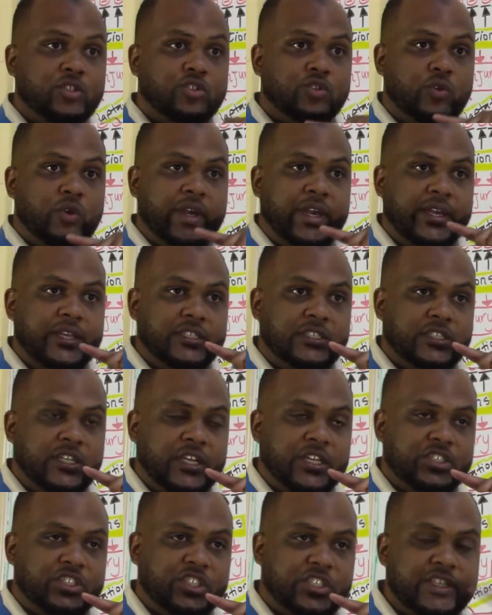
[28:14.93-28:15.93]

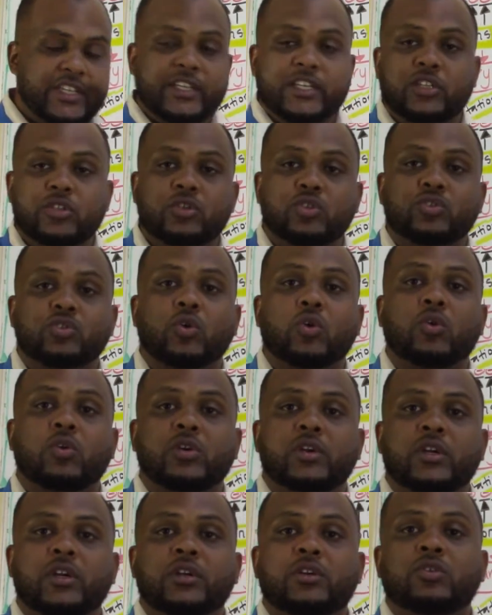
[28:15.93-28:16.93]
a genetic
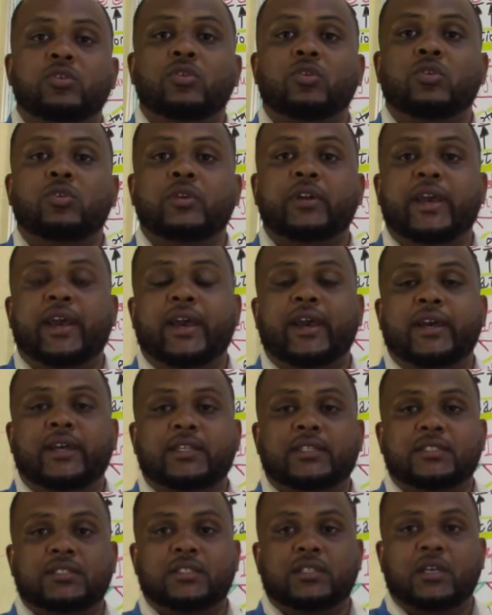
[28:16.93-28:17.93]
disorder known
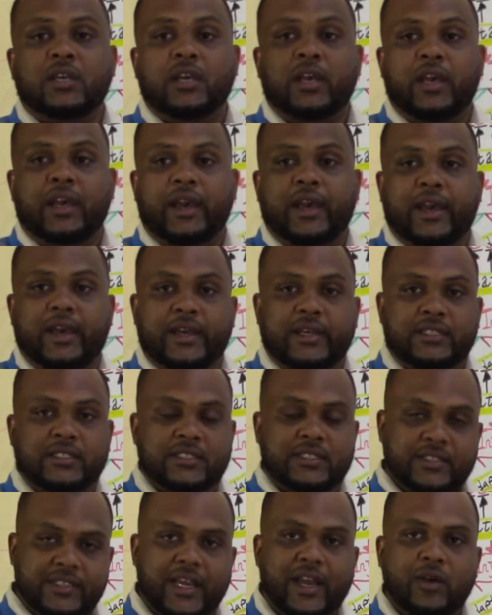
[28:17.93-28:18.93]
as
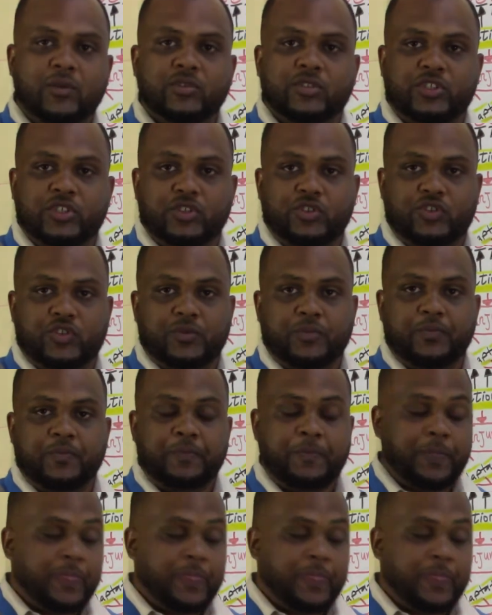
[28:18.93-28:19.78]
Down syndrome.